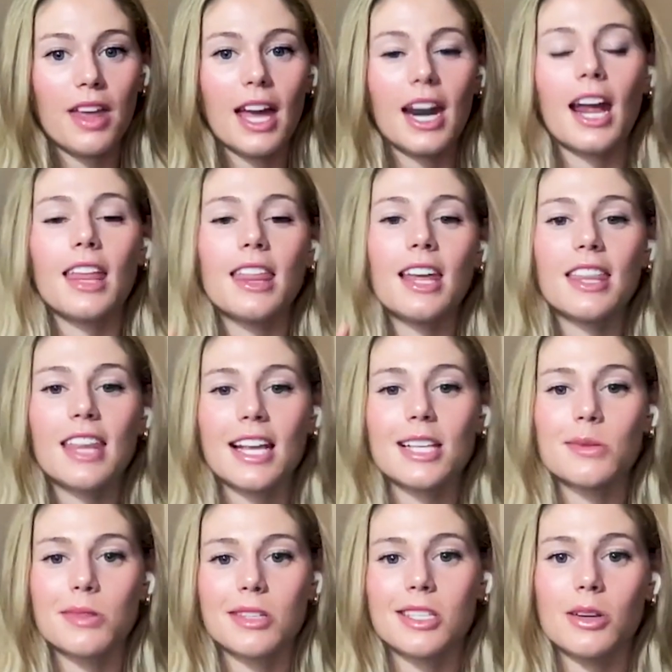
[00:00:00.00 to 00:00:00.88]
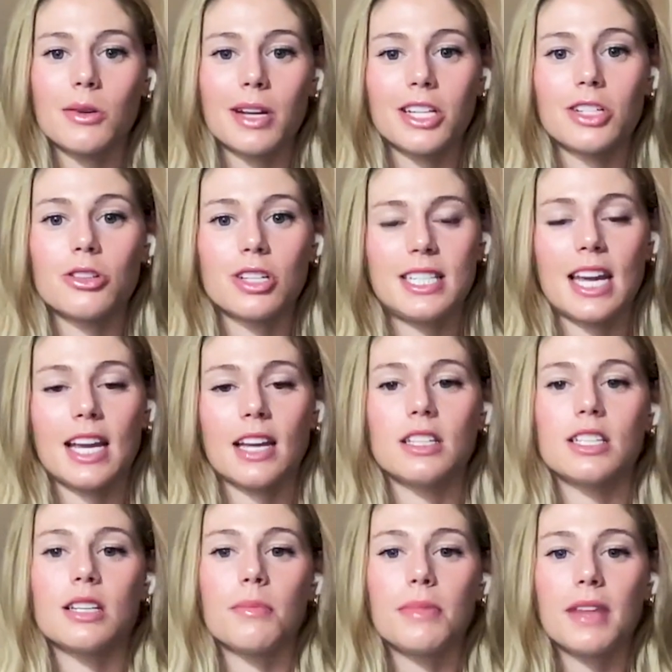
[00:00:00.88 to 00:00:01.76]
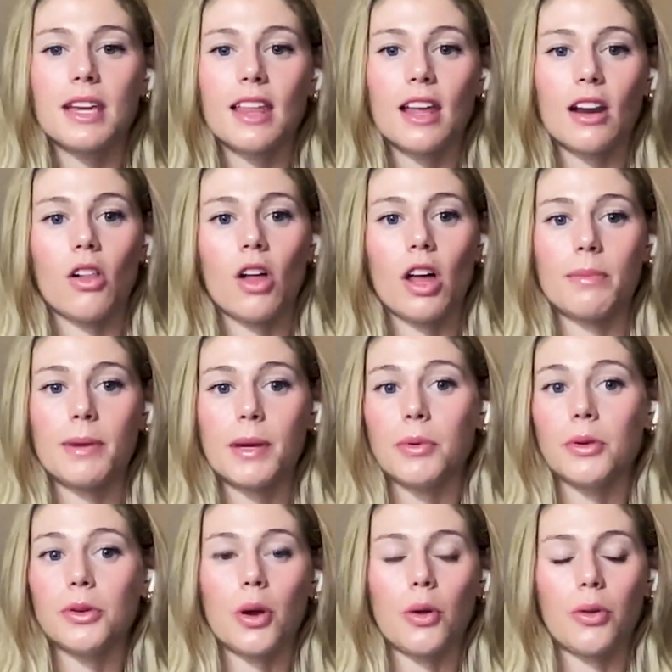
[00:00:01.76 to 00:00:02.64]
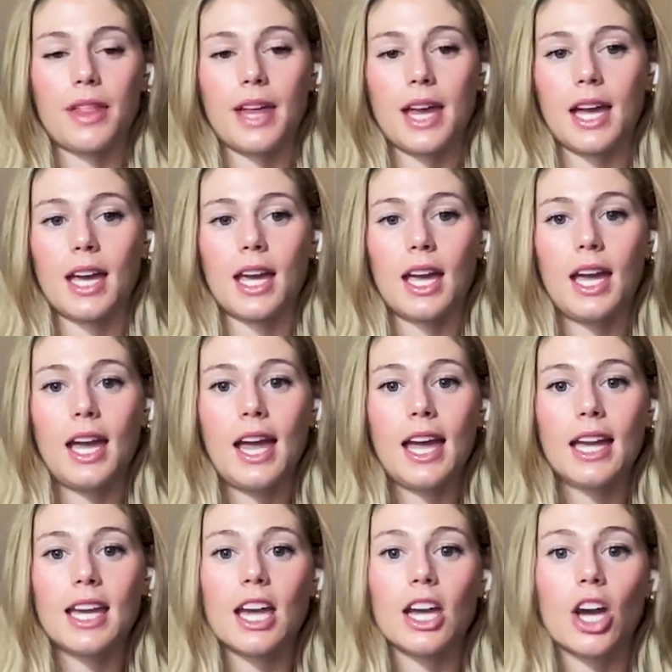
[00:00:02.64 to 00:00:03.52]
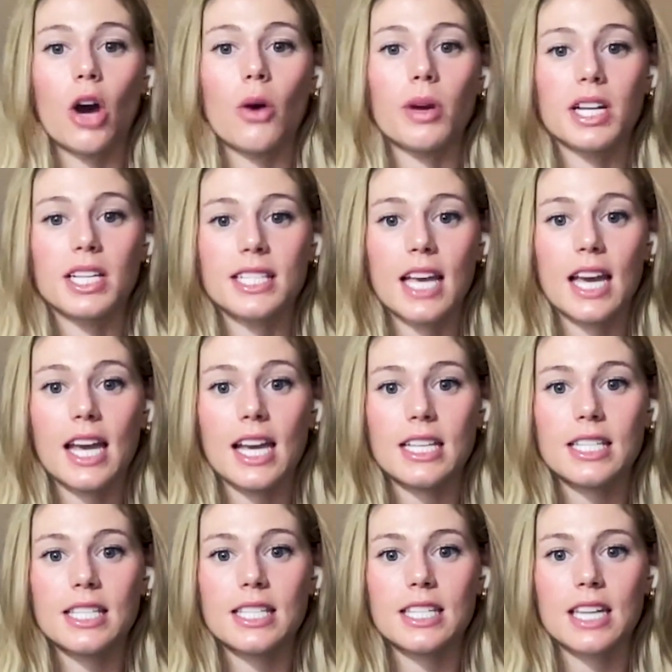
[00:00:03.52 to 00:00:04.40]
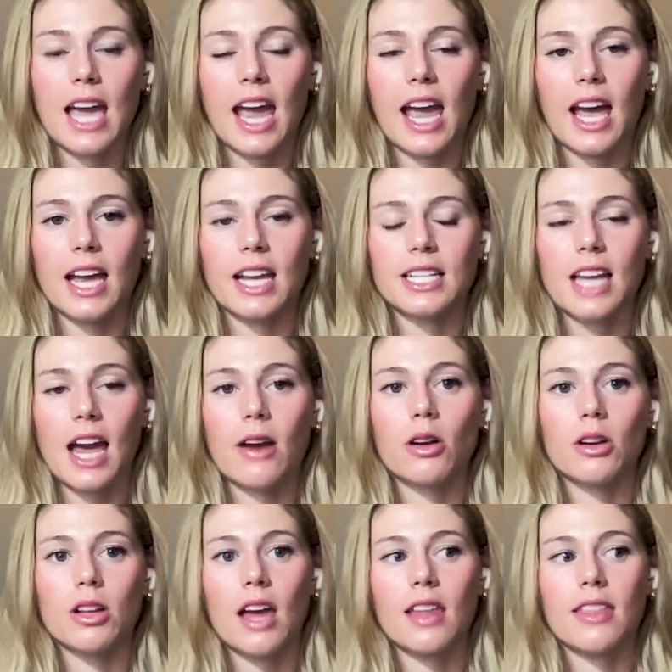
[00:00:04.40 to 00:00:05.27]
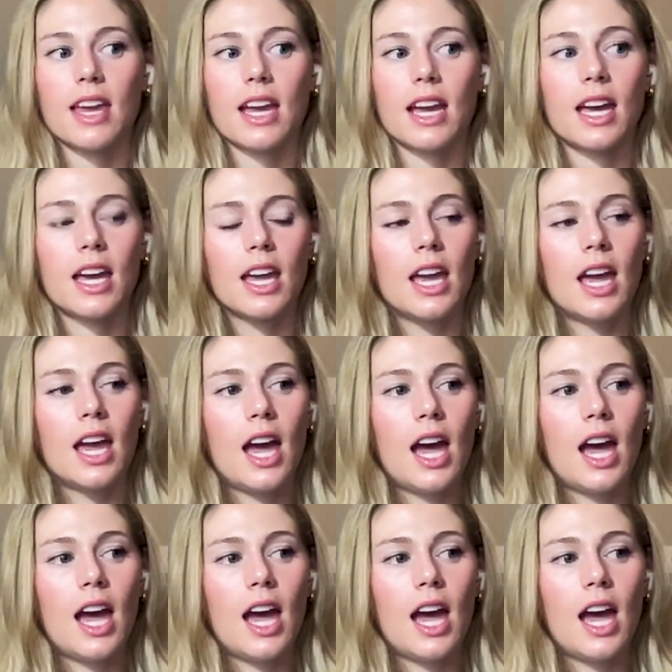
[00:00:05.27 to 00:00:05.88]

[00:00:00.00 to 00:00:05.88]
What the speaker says: And I think that's what's so interesting and something that a lot of people don't think can coexist. And I think